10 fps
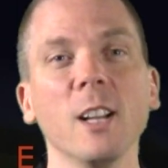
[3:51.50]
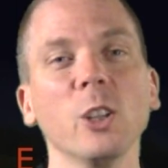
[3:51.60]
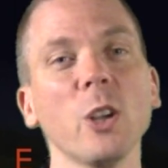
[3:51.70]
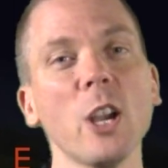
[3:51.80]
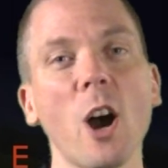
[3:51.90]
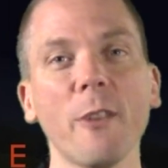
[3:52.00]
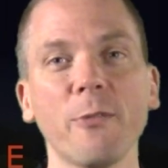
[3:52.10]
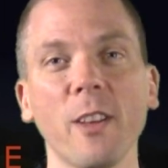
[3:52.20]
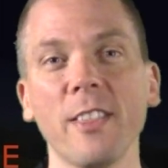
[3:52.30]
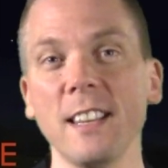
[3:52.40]
Looking
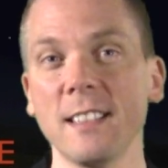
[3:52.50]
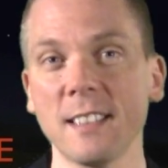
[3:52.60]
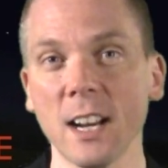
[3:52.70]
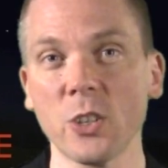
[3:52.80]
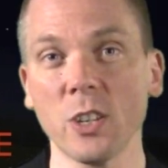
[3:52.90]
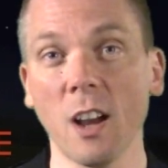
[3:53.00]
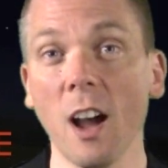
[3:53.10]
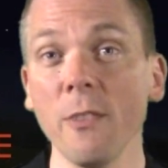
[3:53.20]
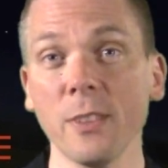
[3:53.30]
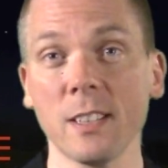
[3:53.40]
off the section
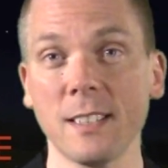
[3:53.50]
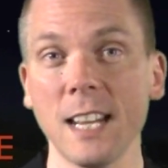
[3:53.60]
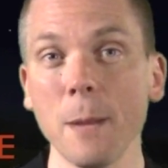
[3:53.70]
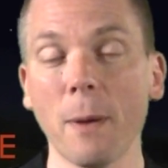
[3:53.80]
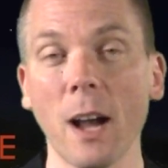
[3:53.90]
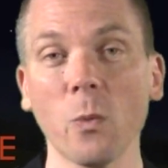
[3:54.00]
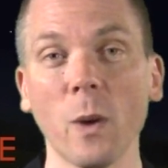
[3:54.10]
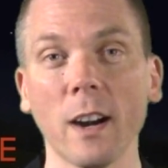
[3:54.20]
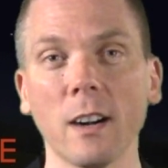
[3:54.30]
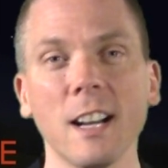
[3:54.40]
of this teapot
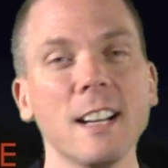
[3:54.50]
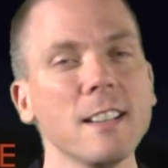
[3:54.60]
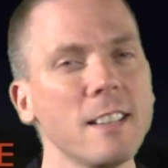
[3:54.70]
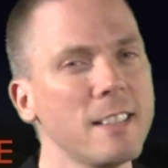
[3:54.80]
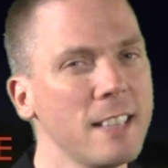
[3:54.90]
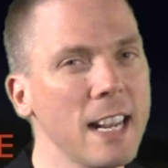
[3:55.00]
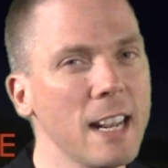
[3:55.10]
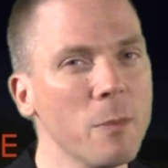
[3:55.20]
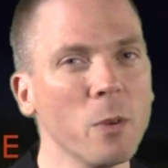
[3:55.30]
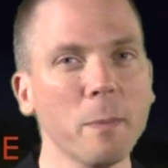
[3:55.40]
where
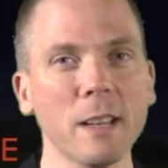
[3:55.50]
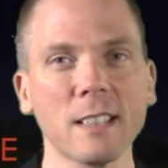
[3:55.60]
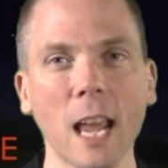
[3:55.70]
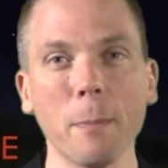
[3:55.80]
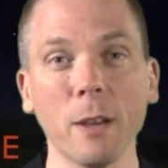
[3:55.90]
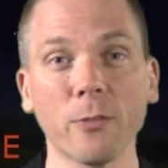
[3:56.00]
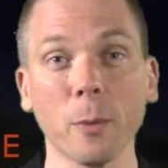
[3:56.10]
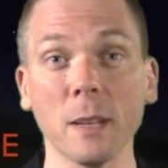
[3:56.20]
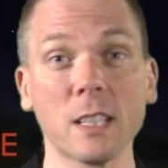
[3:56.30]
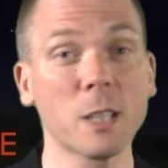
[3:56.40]
steam would be escaping
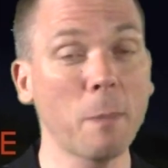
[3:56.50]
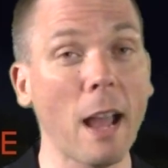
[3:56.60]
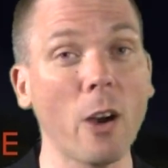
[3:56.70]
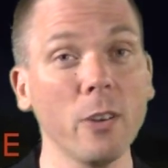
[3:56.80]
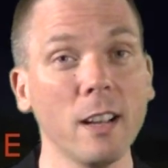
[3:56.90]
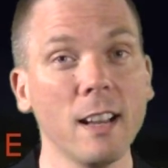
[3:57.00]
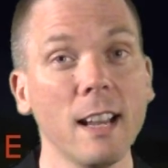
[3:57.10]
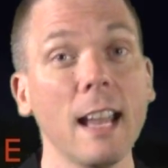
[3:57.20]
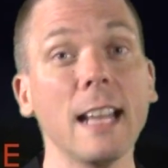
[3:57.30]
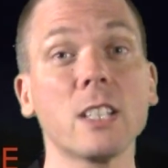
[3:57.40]
from its spout
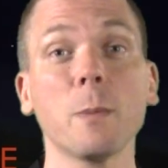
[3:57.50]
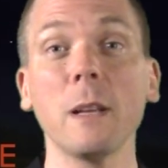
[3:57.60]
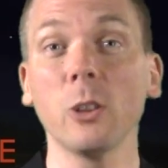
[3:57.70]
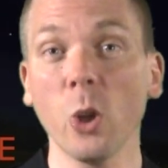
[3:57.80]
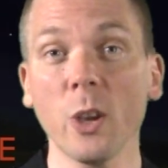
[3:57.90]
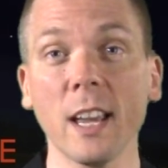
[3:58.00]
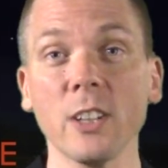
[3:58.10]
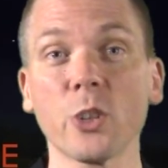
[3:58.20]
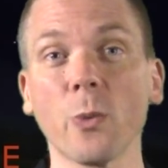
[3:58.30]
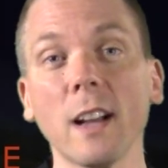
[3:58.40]
is to be
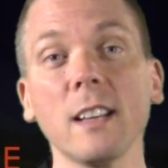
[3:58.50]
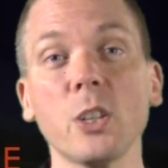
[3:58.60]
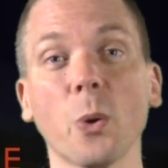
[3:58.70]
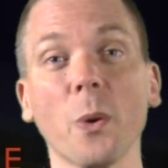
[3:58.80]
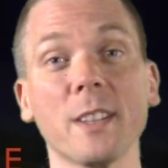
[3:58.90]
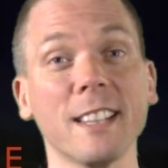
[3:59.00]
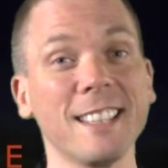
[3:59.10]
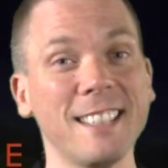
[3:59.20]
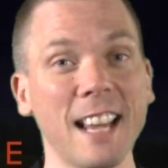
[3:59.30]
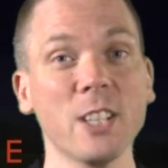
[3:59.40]
looking directly towards the
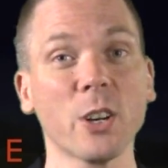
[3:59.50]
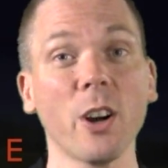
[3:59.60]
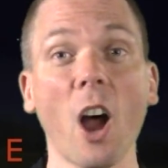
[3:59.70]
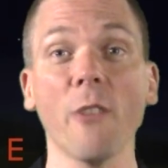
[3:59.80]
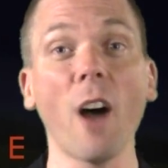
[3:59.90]
center of